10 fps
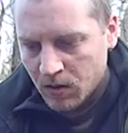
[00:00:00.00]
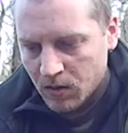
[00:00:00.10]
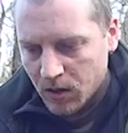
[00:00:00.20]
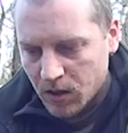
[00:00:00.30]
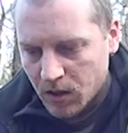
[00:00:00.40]

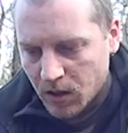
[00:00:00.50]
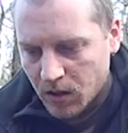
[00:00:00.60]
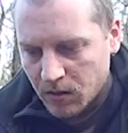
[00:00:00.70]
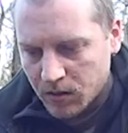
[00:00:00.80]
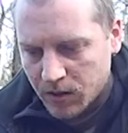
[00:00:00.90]

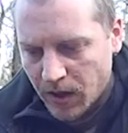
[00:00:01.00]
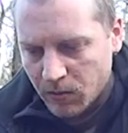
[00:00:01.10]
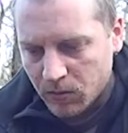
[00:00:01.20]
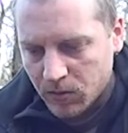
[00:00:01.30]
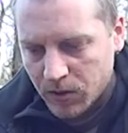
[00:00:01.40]
the
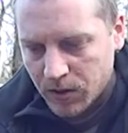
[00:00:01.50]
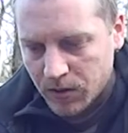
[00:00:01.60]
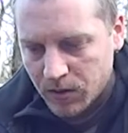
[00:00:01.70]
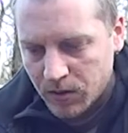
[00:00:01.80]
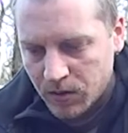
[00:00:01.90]
sound
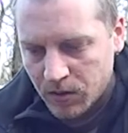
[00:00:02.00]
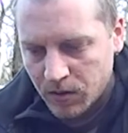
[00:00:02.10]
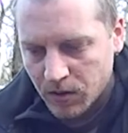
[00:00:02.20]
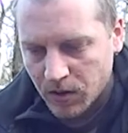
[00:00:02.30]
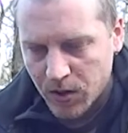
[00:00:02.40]

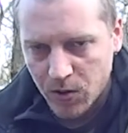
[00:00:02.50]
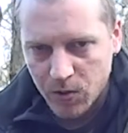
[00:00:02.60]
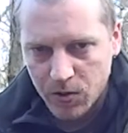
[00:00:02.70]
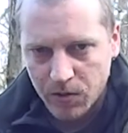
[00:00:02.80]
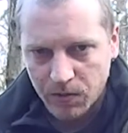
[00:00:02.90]
that I
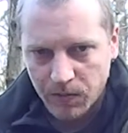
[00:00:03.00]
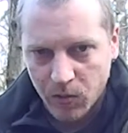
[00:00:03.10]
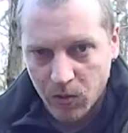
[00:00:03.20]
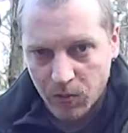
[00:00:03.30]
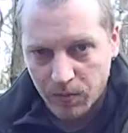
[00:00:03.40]
use
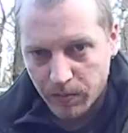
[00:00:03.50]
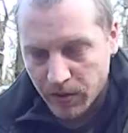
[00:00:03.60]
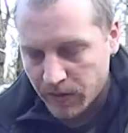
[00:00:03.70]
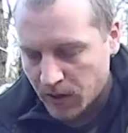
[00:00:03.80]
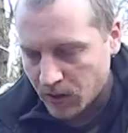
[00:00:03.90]
for my
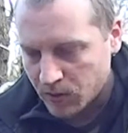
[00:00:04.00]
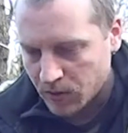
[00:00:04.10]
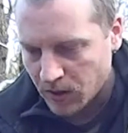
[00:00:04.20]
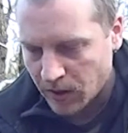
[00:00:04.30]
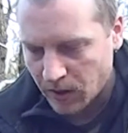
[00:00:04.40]
videos.
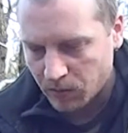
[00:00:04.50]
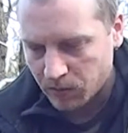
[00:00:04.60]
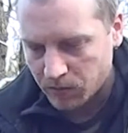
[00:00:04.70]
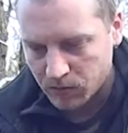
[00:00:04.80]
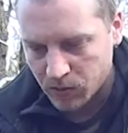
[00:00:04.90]

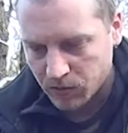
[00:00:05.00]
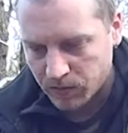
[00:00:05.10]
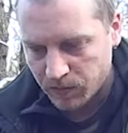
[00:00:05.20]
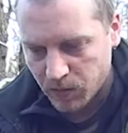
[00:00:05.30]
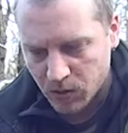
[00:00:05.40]

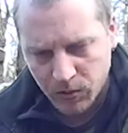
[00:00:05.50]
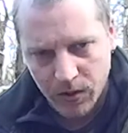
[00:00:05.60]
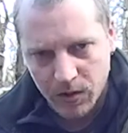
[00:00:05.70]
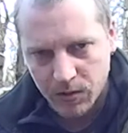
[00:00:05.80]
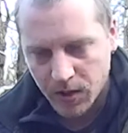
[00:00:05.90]
What do I
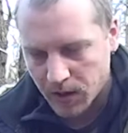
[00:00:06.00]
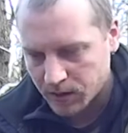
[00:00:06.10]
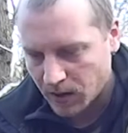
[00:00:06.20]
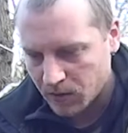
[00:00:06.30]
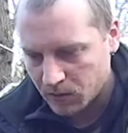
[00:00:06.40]
use to get the
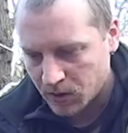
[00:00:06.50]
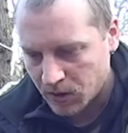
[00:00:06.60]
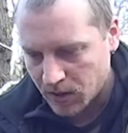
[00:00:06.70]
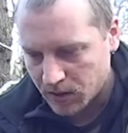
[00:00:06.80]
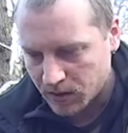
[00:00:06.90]
sound?
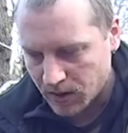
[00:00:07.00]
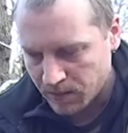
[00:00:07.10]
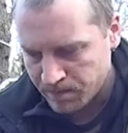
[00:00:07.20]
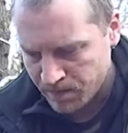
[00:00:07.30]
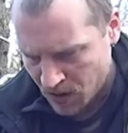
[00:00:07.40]

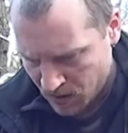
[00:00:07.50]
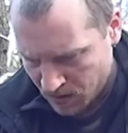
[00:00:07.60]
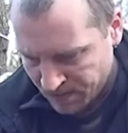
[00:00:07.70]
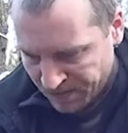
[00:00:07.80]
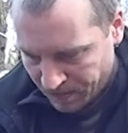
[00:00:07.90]
And
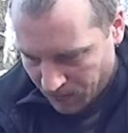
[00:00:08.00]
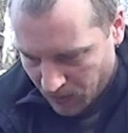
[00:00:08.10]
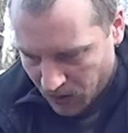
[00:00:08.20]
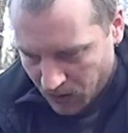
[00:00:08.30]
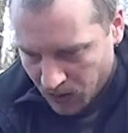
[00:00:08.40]

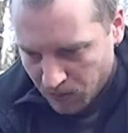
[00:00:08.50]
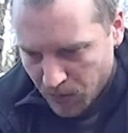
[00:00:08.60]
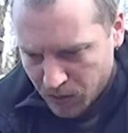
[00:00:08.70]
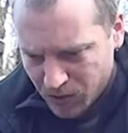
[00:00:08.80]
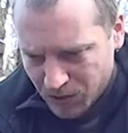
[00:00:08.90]

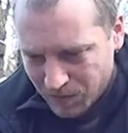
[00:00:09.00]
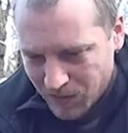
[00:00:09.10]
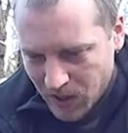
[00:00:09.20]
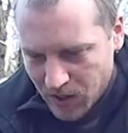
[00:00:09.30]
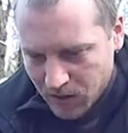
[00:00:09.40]
most
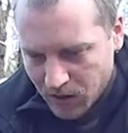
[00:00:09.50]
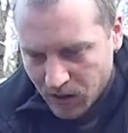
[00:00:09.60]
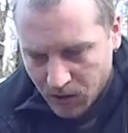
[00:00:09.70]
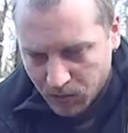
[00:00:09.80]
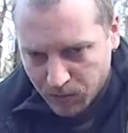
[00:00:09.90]

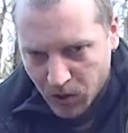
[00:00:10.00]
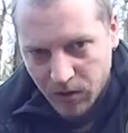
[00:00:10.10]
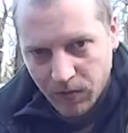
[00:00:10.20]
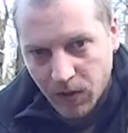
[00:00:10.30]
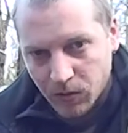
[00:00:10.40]
internal
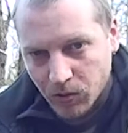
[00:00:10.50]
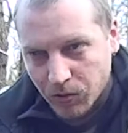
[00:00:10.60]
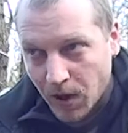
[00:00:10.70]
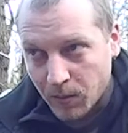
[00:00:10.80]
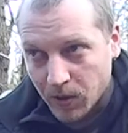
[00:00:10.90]
microphones on
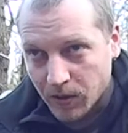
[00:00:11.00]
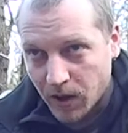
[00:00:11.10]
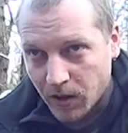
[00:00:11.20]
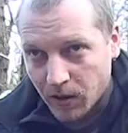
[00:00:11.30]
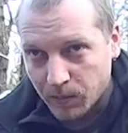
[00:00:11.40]
cameras
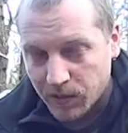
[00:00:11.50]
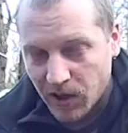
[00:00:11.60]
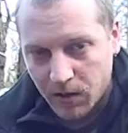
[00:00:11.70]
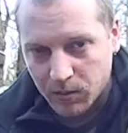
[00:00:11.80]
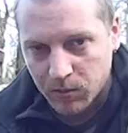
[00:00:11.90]
are
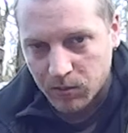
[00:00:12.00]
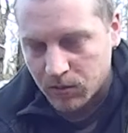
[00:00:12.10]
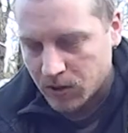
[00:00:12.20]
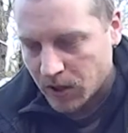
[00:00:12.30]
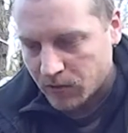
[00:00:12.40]
terrible,
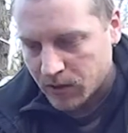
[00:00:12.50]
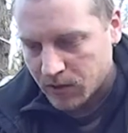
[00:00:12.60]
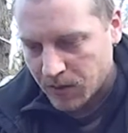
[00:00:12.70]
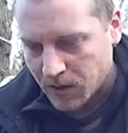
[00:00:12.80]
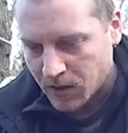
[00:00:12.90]
generally
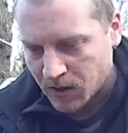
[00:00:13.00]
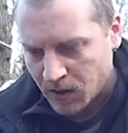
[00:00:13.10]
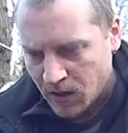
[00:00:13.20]
speaking.